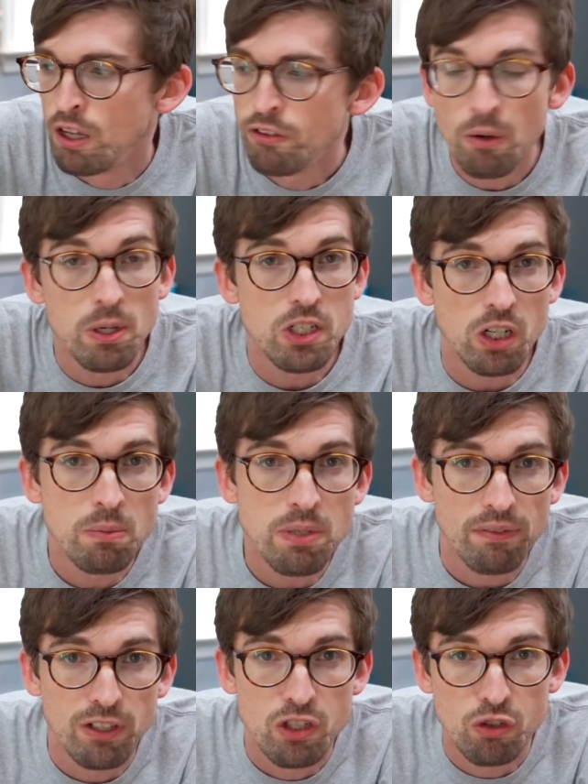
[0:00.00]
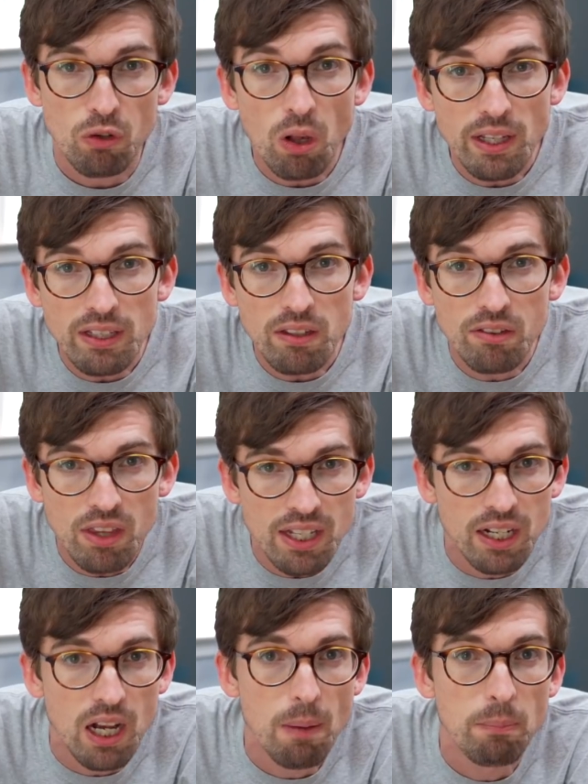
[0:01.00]
So in terms of controlling this thing,
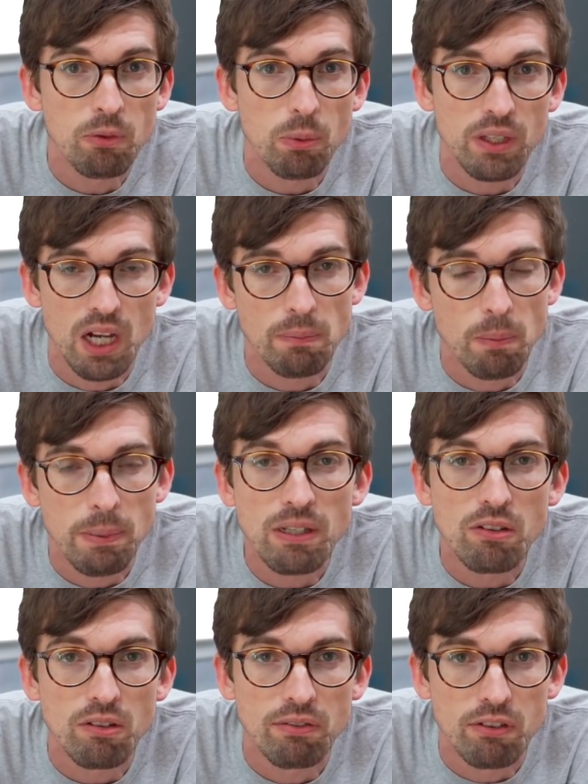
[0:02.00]
it comes with a couple pieces of